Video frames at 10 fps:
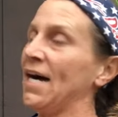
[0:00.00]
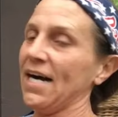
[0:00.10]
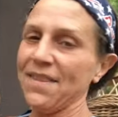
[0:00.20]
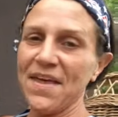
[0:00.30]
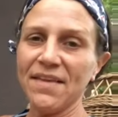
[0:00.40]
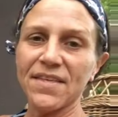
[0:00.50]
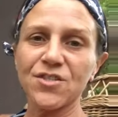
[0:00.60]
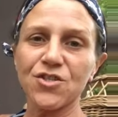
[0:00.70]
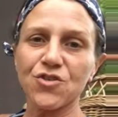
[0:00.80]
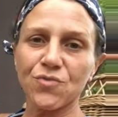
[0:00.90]
I think the
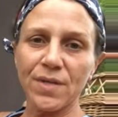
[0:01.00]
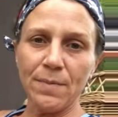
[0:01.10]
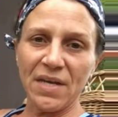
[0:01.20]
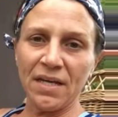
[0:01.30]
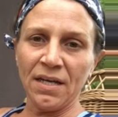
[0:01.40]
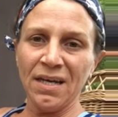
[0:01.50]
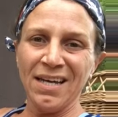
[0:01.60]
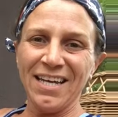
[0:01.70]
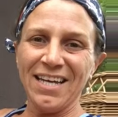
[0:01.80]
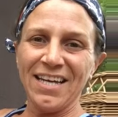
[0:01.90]
streaming
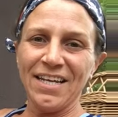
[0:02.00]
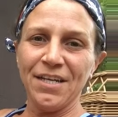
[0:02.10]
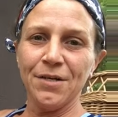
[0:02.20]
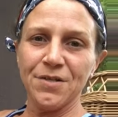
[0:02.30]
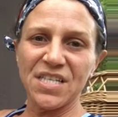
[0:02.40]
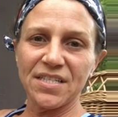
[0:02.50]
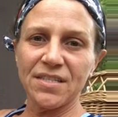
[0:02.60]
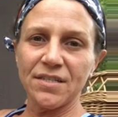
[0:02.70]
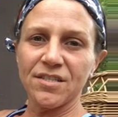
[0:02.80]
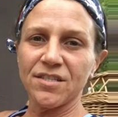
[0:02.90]
uses
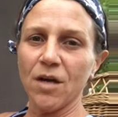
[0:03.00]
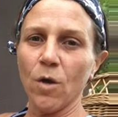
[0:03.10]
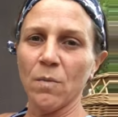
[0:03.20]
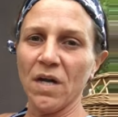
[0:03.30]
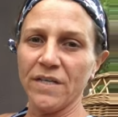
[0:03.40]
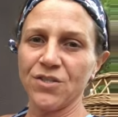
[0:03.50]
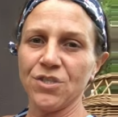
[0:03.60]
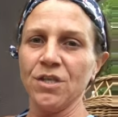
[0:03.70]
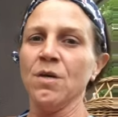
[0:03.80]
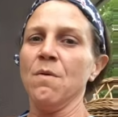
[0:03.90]
so much
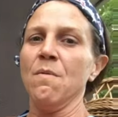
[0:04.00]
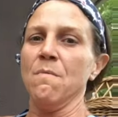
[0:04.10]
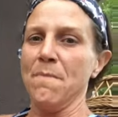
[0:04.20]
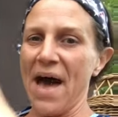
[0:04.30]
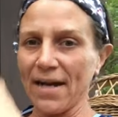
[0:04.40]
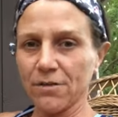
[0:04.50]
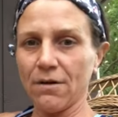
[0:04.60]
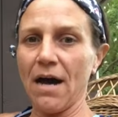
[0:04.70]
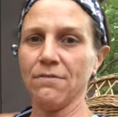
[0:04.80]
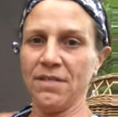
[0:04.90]

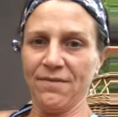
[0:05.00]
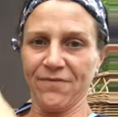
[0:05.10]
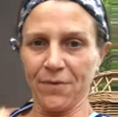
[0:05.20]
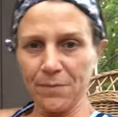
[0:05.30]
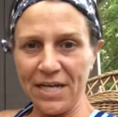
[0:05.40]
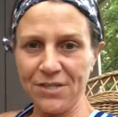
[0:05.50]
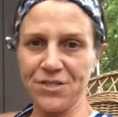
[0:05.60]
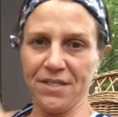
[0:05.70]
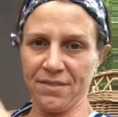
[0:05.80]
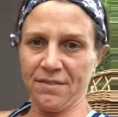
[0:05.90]
background
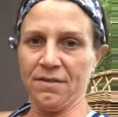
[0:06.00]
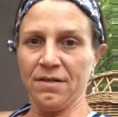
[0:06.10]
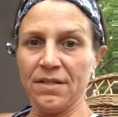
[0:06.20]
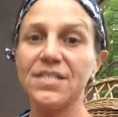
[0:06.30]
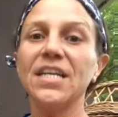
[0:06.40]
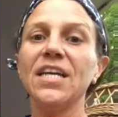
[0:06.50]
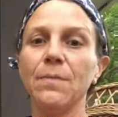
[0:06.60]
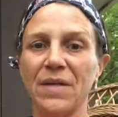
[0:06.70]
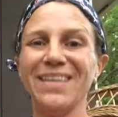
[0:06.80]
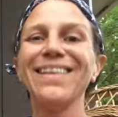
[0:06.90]
information to
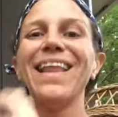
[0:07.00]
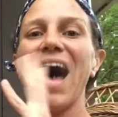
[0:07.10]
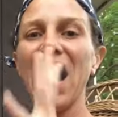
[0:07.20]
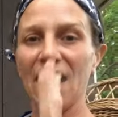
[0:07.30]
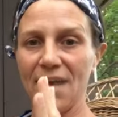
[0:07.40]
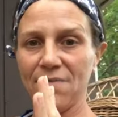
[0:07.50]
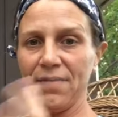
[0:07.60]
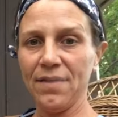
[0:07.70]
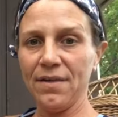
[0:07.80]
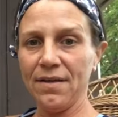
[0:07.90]
keep it live
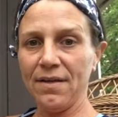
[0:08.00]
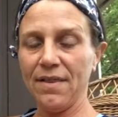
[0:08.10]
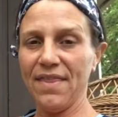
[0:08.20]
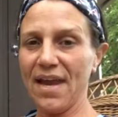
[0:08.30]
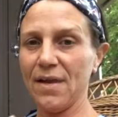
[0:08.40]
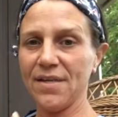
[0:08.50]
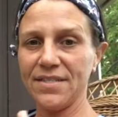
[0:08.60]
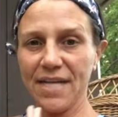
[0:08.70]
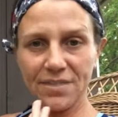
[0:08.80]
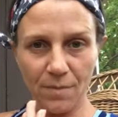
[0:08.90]
that it
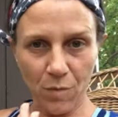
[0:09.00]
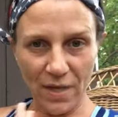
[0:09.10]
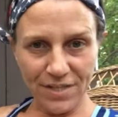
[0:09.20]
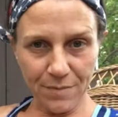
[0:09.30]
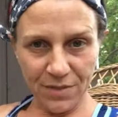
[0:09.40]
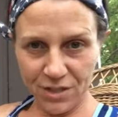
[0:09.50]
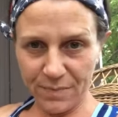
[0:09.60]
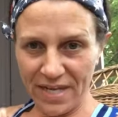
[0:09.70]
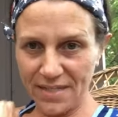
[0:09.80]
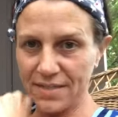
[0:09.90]
takes up way too much
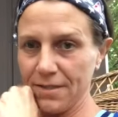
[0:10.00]
space.